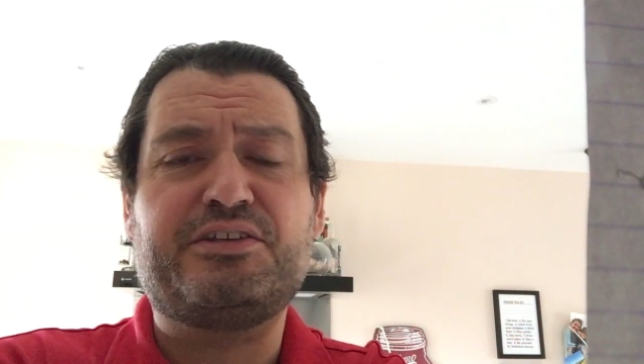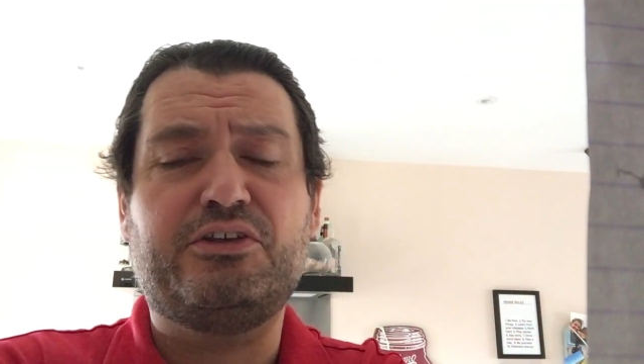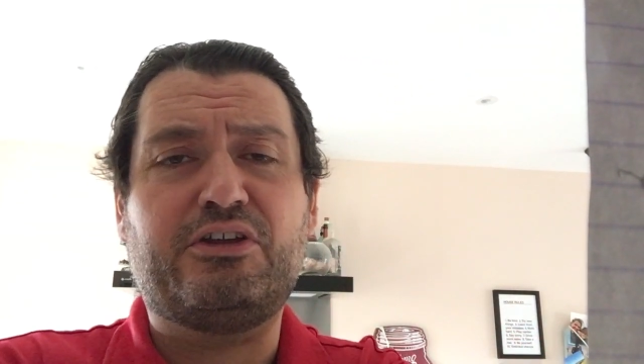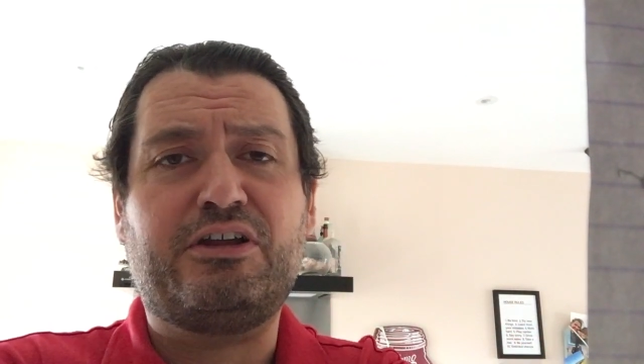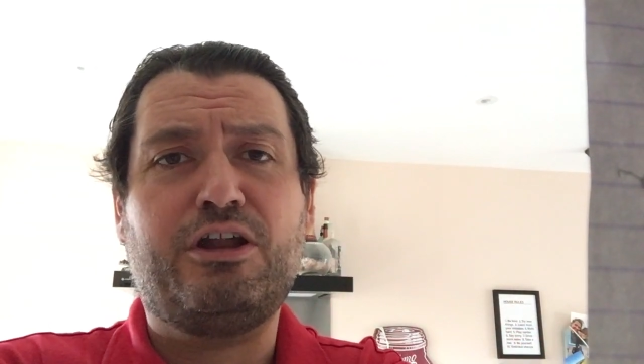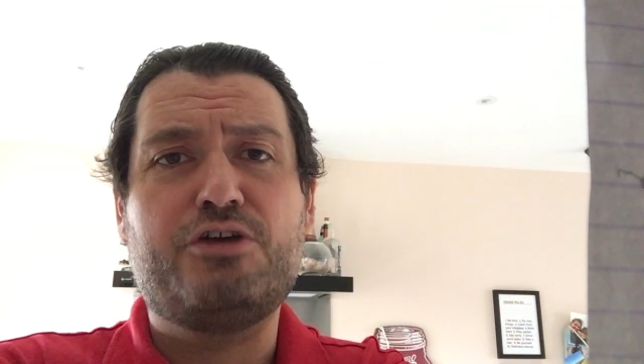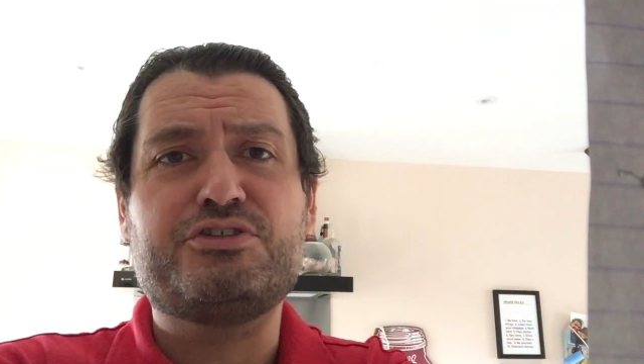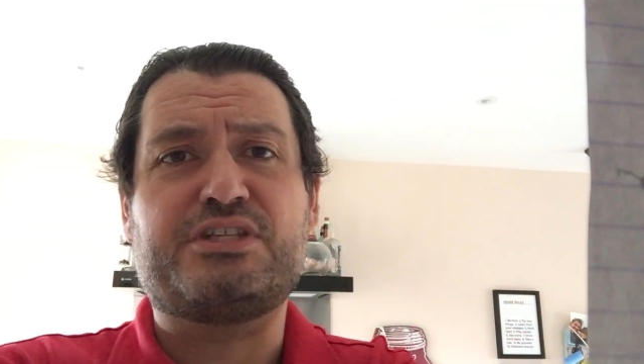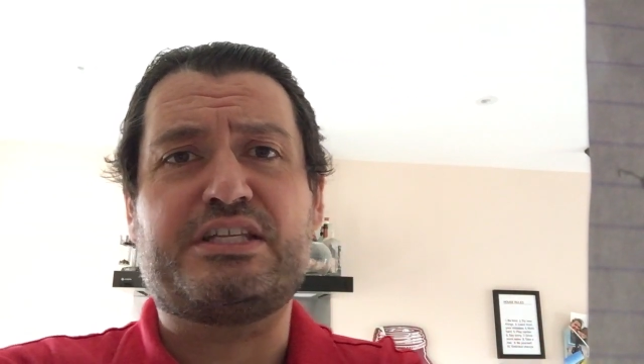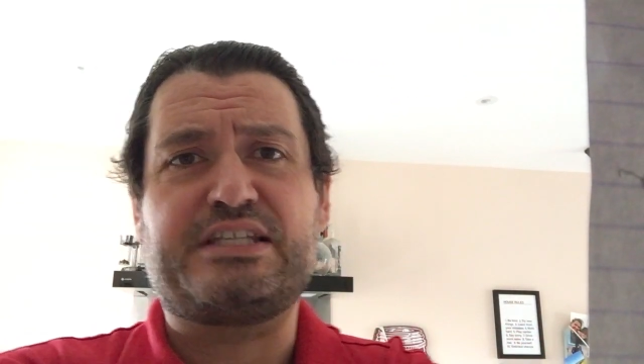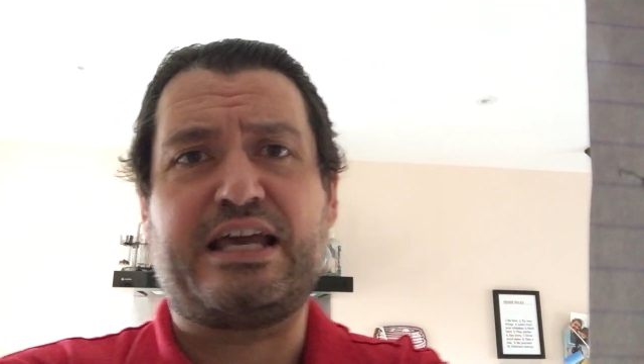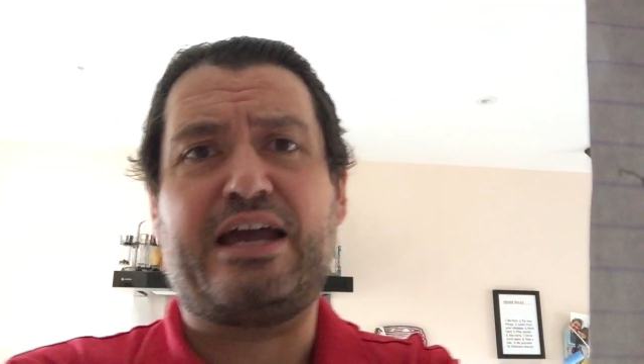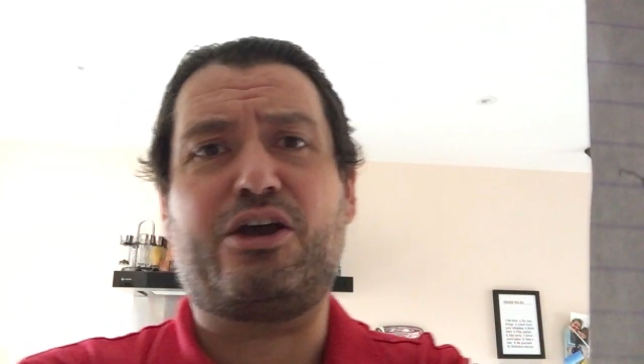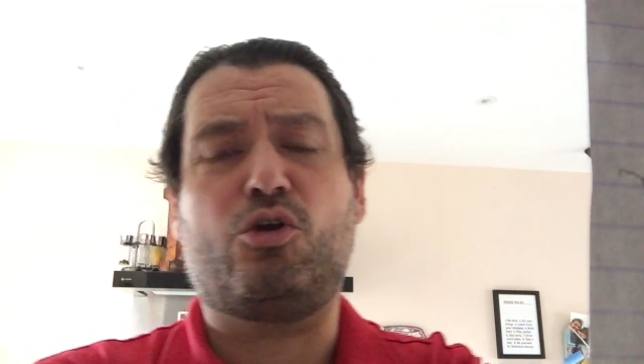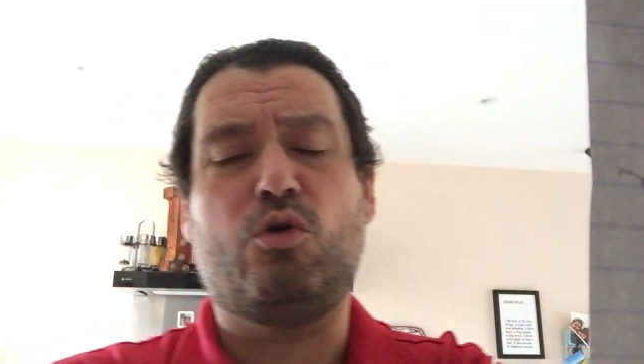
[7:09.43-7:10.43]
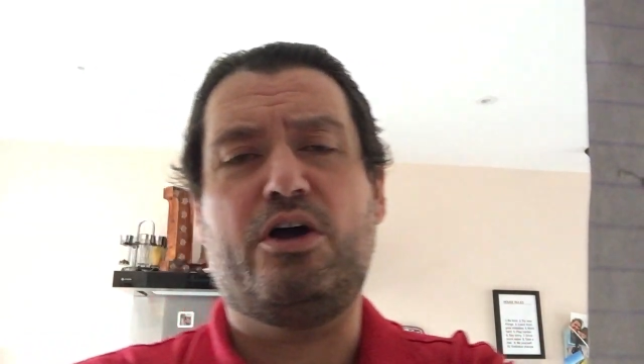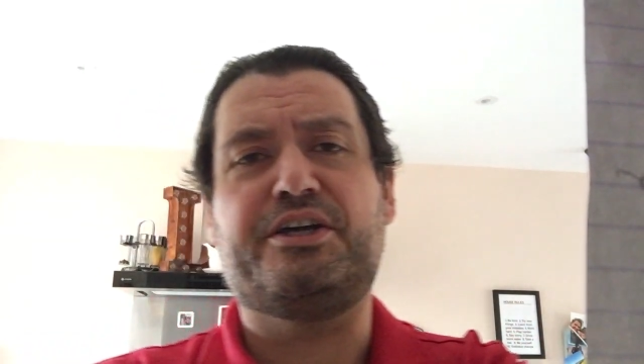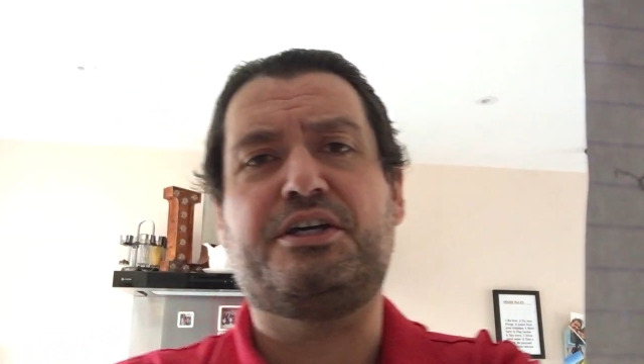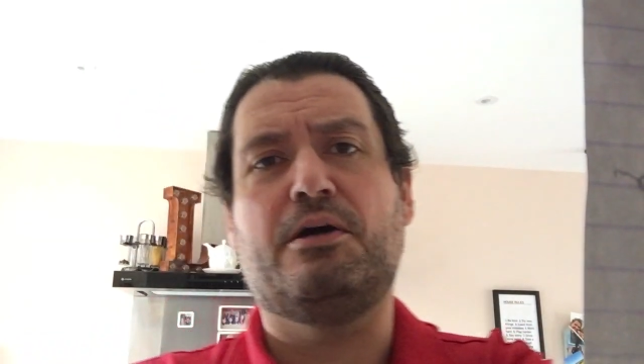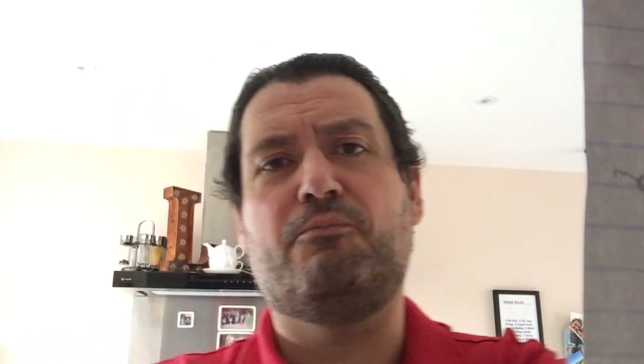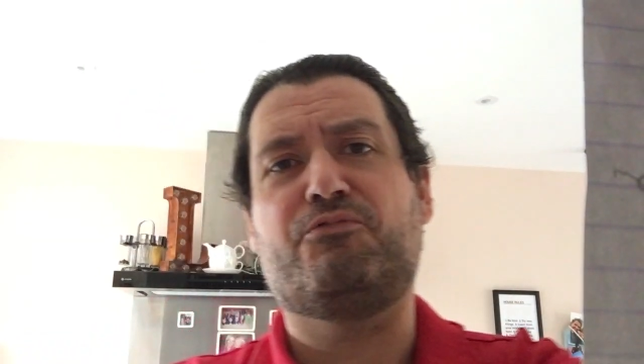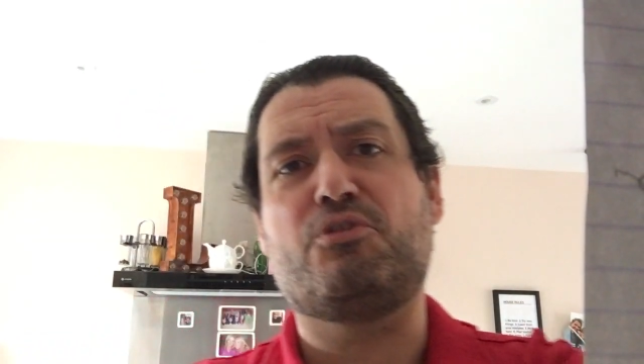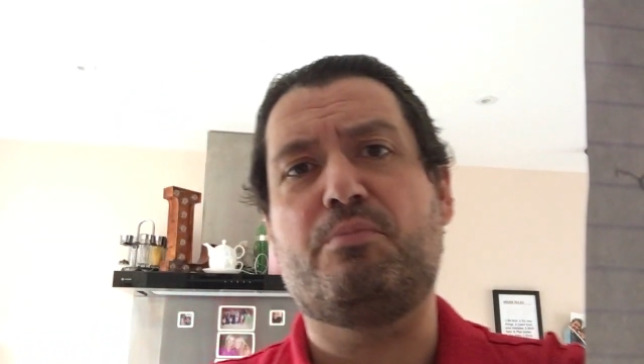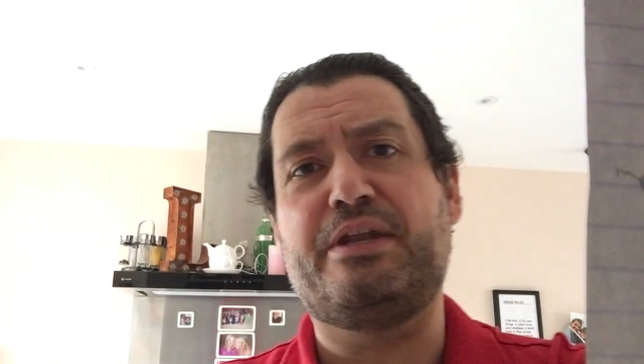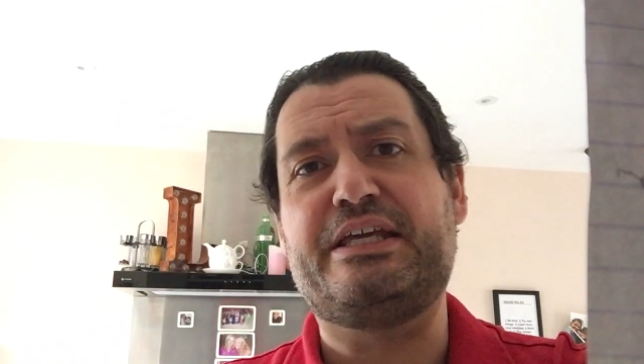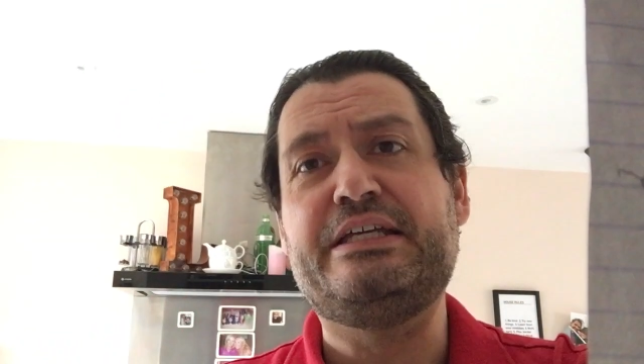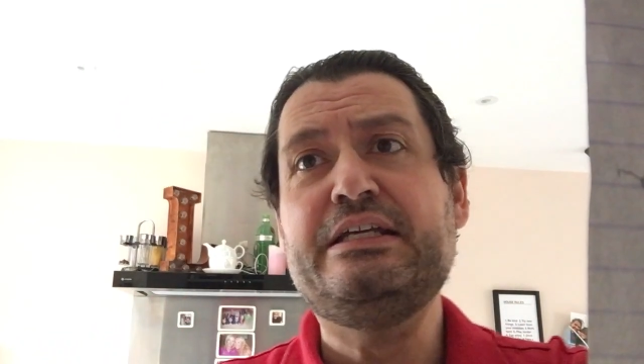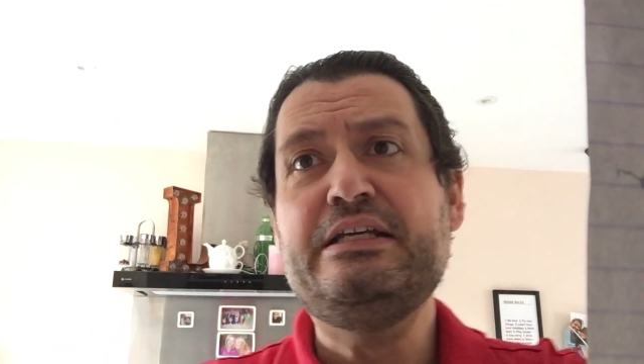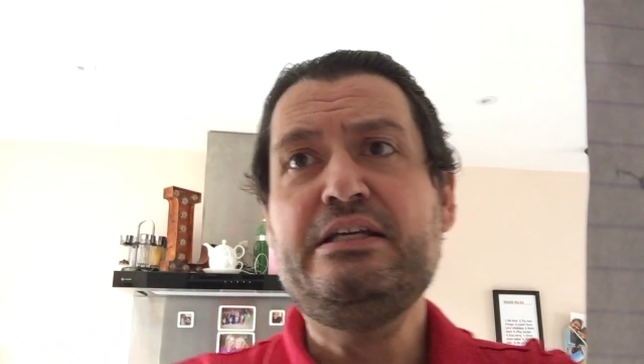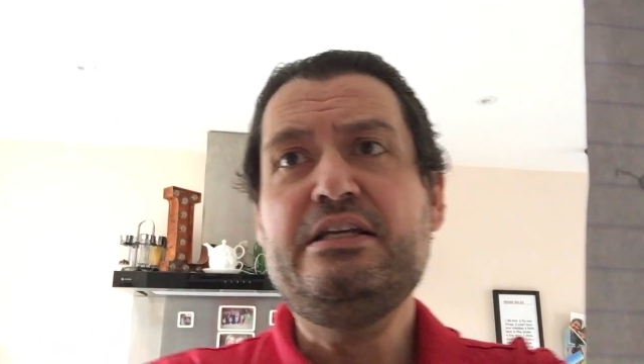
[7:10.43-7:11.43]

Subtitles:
to close this out quite comfortably.